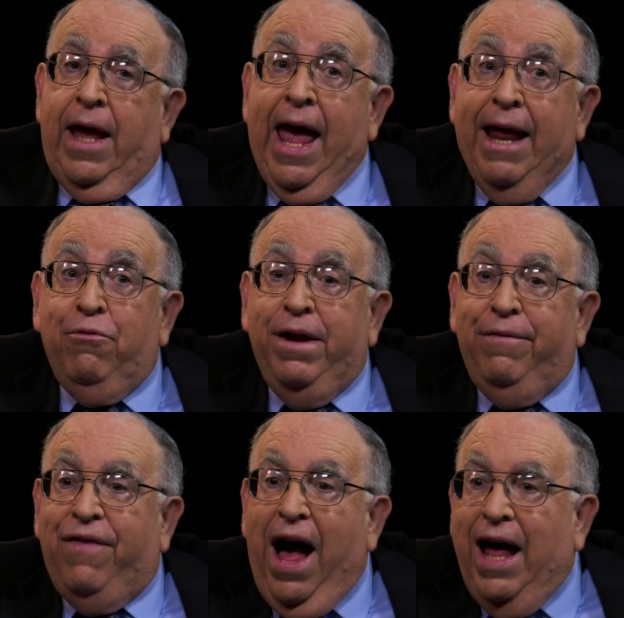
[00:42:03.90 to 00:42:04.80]
Henry
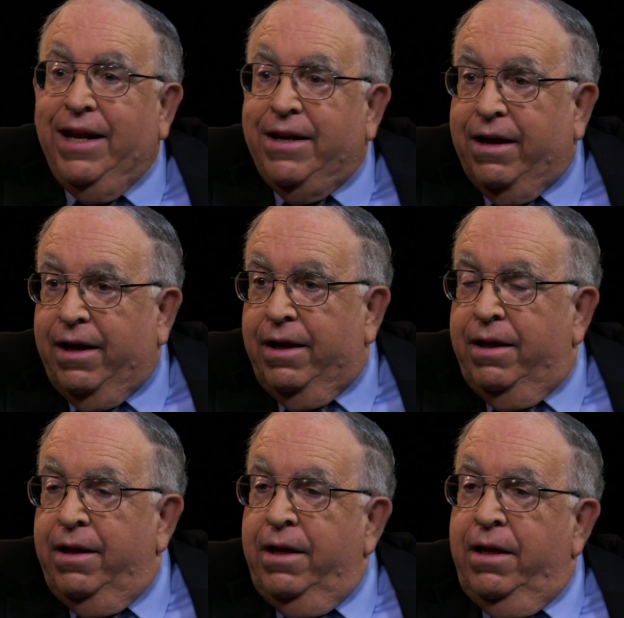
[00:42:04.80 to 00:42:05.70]

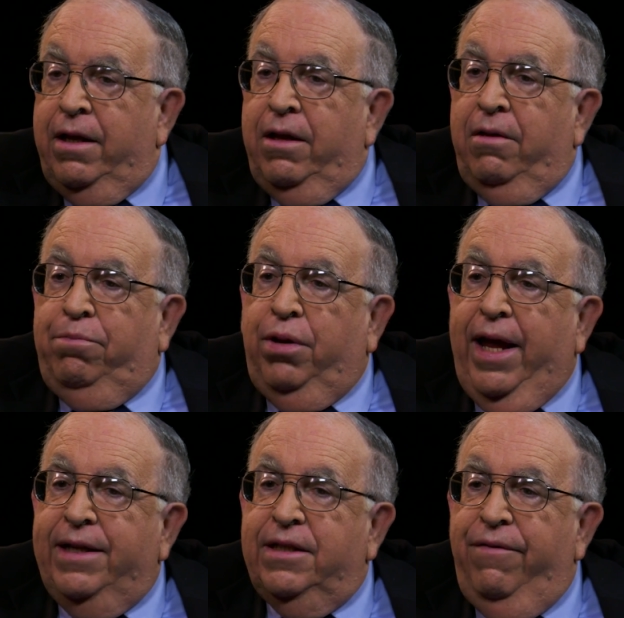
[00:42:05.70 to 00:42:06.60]
Fonda
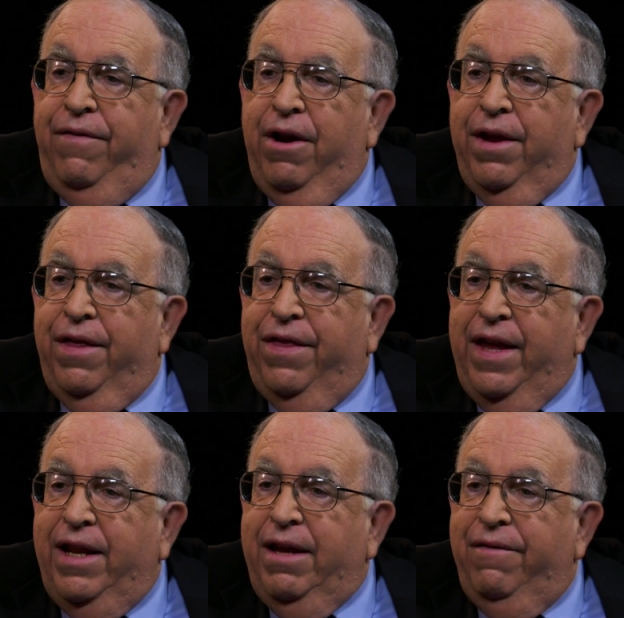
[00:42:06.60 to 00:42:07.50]
plays a very
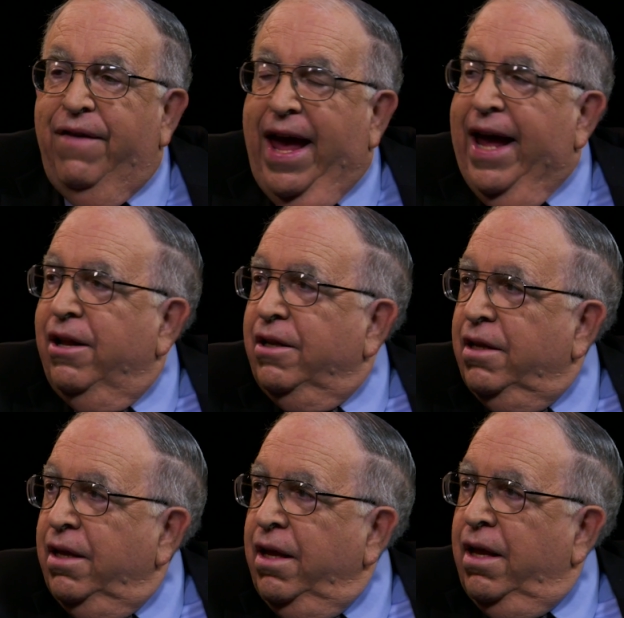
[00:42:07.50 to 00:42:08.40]
thinly veiled